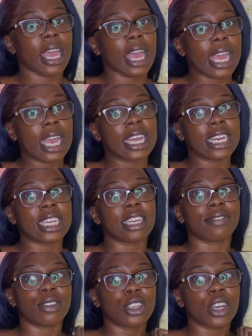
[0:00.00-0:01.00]
And
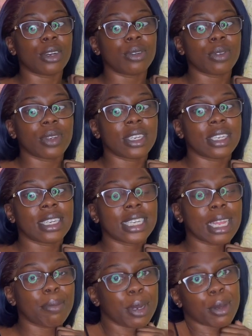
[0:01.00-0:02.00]
if you don't,
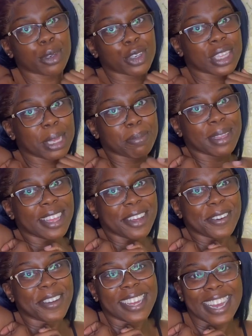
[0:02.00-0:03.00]
let me know what you think
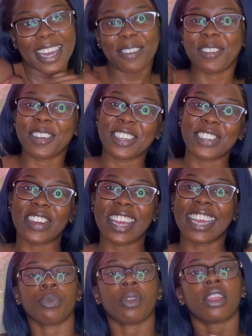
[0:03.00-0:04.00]
below. I hope you enjoy
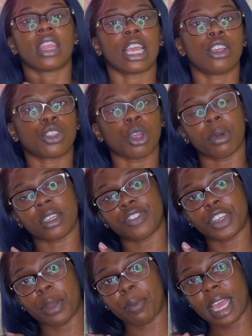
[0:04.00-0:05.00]
it. Thank you so much for
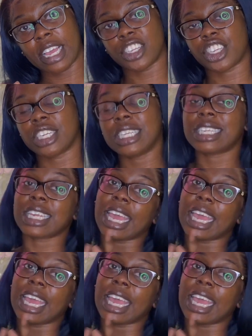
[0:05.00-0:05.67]
your patience